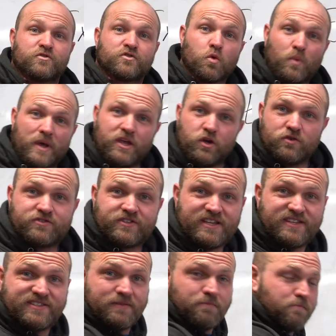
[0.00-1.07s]
So we use
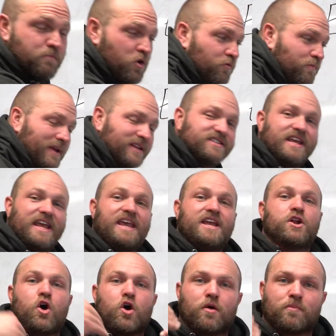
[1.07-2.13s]
these movements
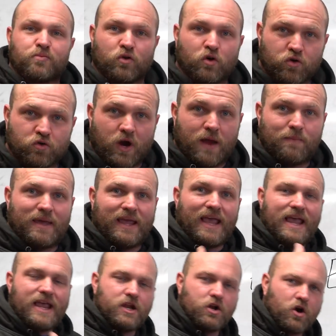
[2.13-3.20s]
in our programming,
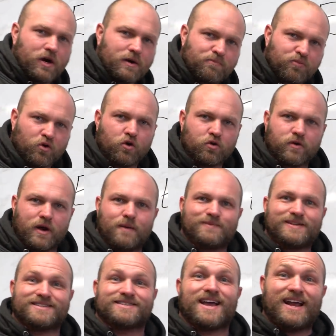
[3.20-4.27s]
in our
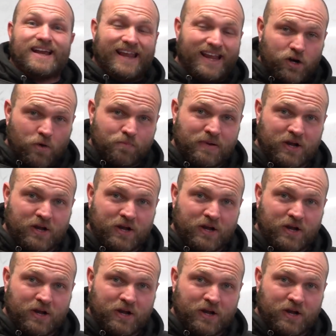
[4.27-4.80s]
program design, in our